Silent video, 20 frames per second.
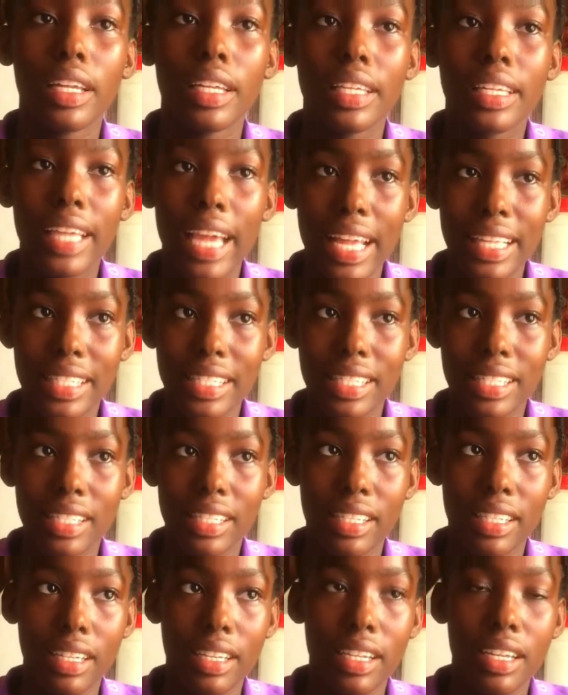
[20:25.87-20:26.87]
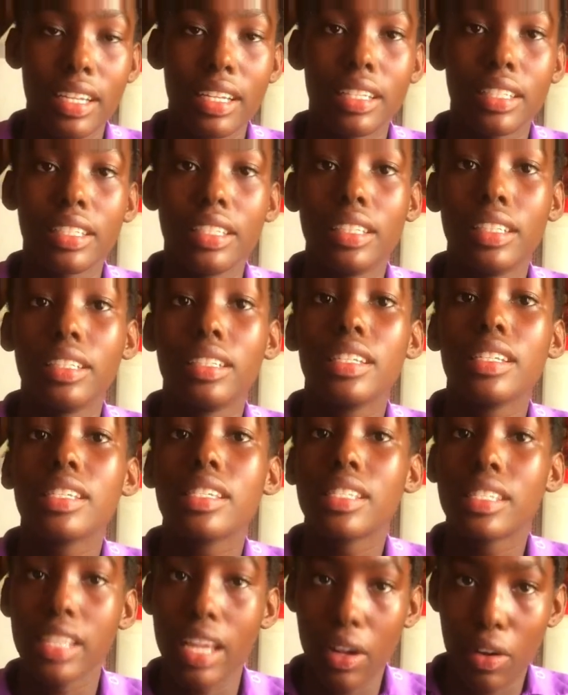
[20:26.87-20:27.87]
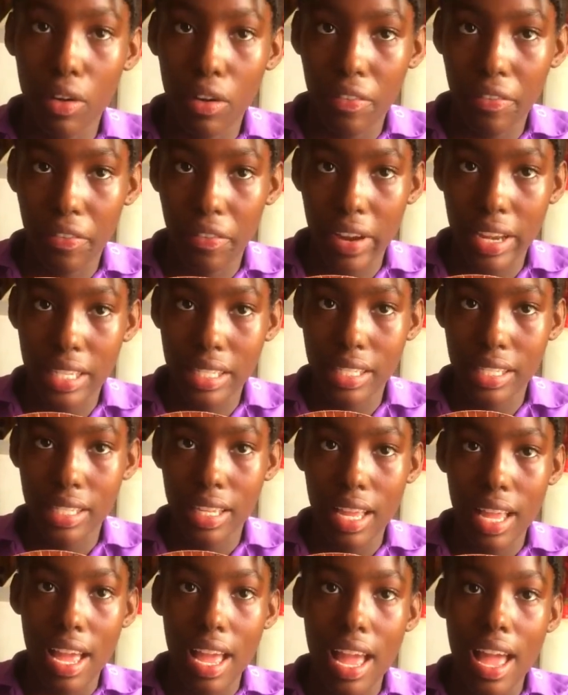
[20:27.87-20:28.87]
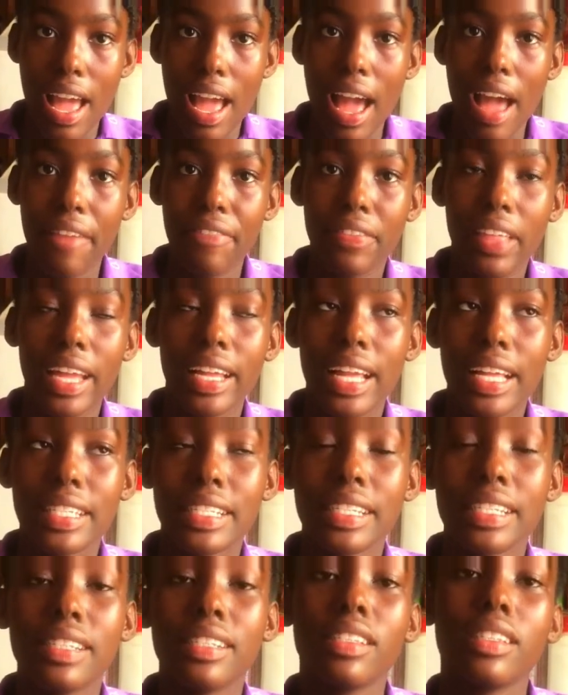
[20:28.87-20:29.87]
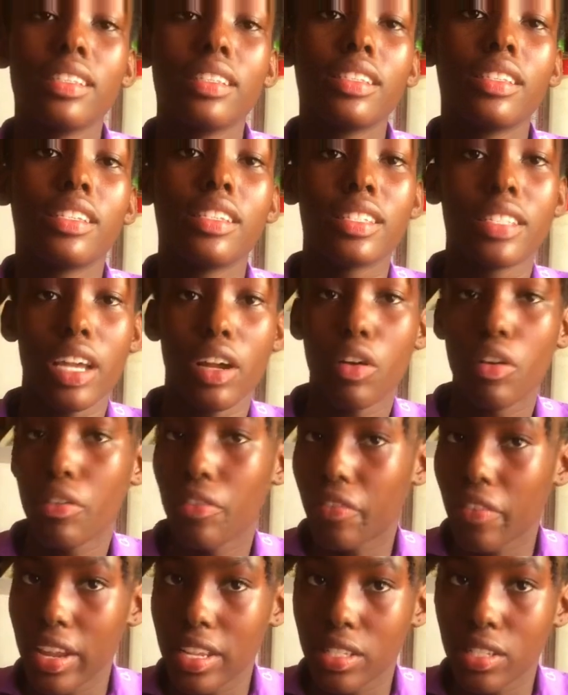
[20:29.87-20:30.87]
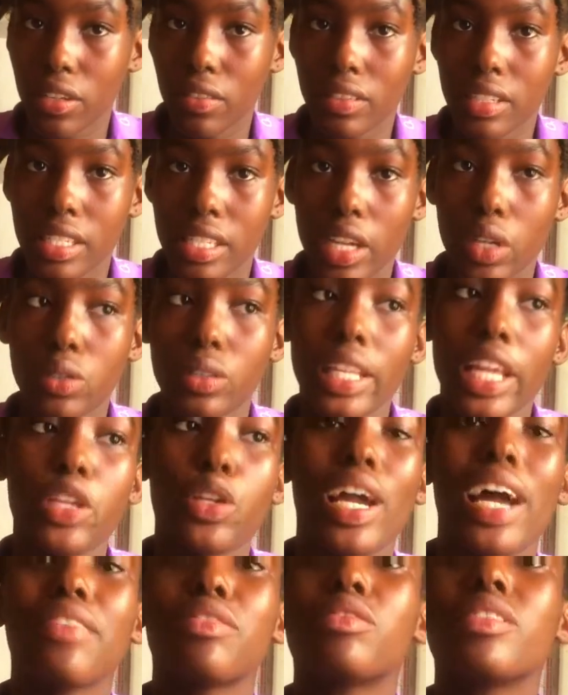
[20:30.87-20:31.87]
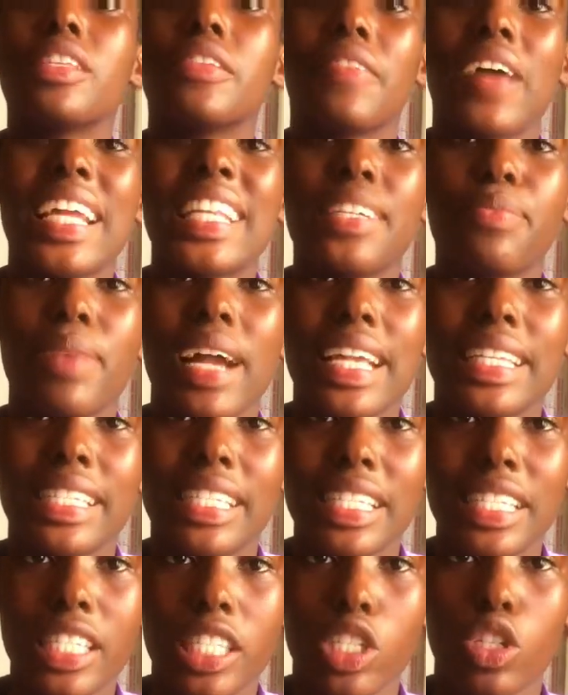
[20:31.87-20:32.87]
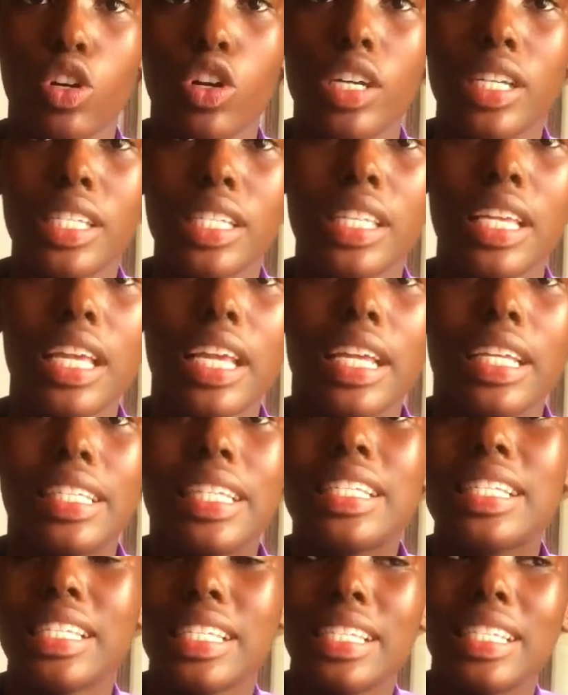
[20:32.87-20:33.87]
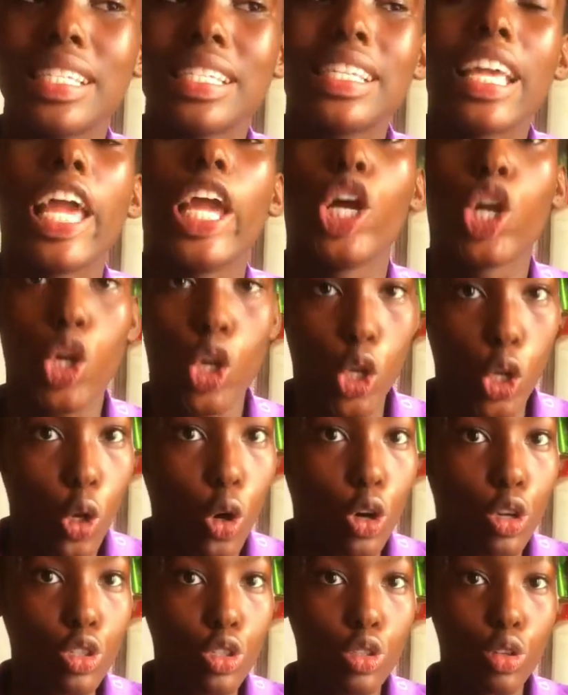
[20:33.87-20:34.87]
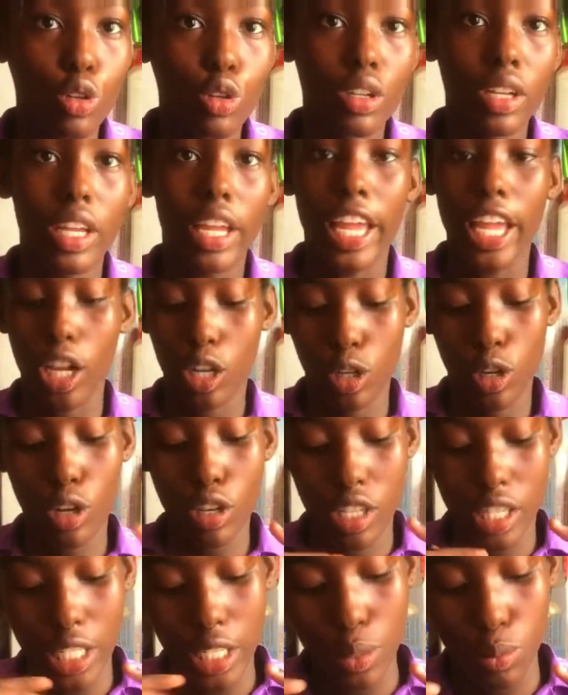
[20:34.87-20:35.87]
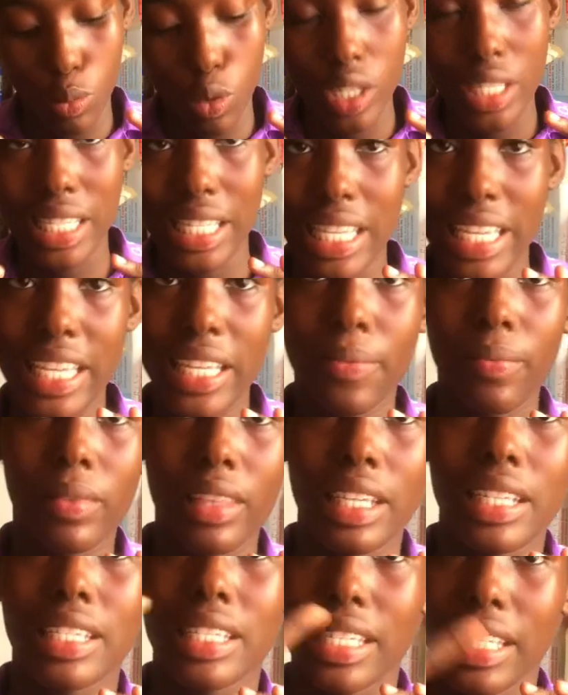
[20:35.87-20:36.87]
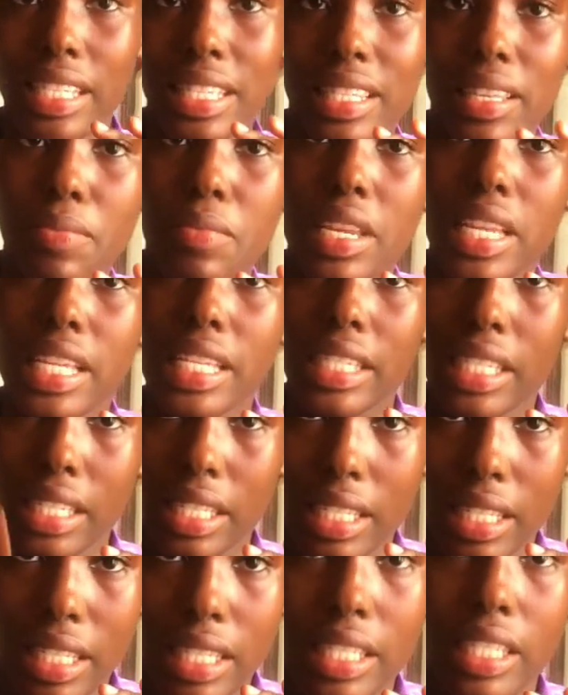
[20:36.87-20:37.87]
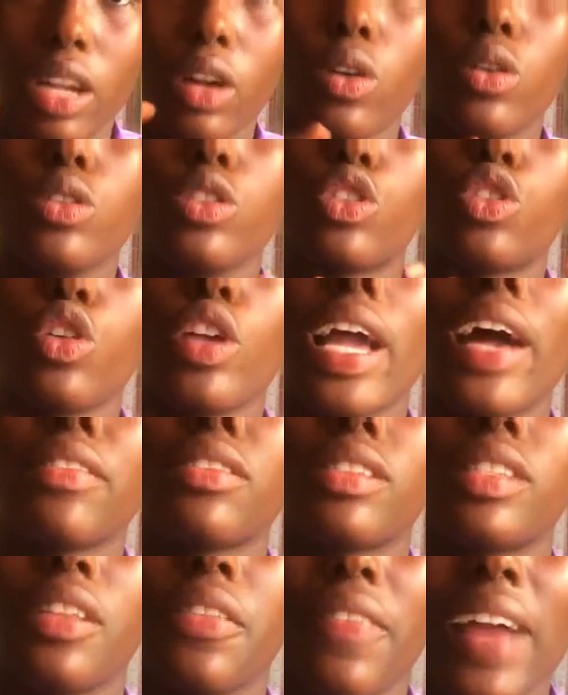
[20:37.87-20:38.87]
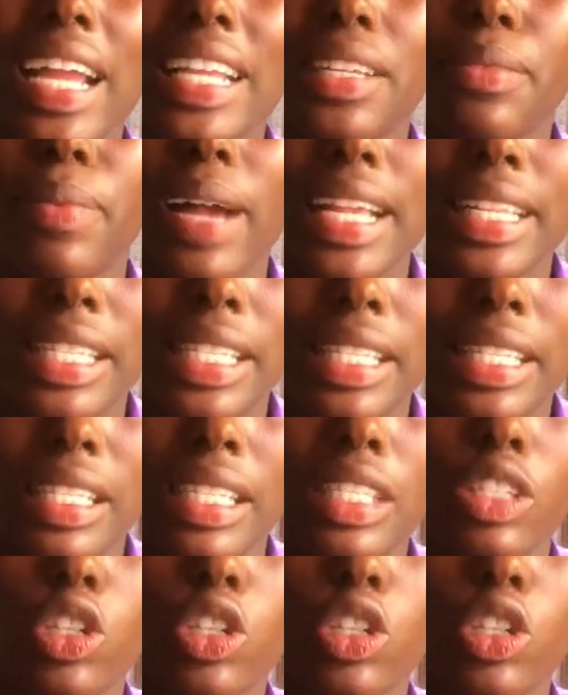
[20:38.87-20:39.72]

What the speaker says: get the circumference. After getting the circumference of the circle, then you have to divide it by 60 because this is a clock. So a clock is mostly 60 minutes 60 seconds, so you have to divide it by 60 in